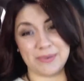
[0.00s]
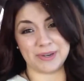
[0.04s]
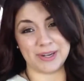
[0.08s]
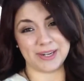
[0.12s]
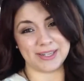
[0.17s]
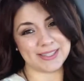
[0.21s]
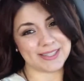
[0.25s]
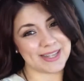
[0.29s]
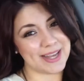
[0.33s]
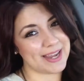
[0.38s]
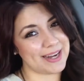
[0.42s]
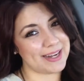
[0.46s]
we're
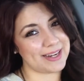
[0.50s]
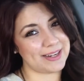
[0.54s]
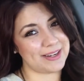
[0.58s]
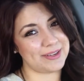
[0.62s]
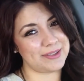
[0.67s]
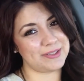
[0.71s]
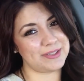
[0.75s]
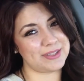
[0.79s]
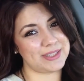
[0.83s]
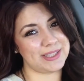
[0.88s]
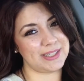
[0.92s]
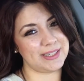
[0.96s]
excited to go
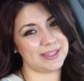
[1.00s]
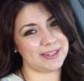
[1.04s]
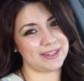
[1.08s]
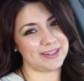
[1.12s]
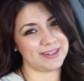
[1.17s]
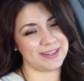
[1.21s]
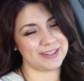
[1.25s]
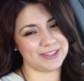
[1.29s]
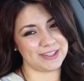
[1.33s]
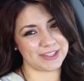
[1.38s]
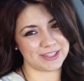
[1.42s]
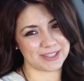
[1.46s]
see
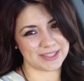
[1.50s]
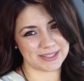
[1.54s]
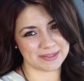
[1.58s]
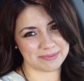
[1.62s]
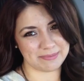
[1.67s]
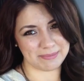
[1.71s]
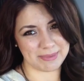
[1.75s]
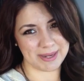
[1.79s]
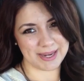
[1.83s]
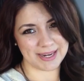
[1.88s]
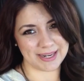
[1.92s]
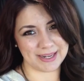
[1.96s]
her and just
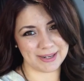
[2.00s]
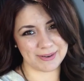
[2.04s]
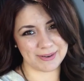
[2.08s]
make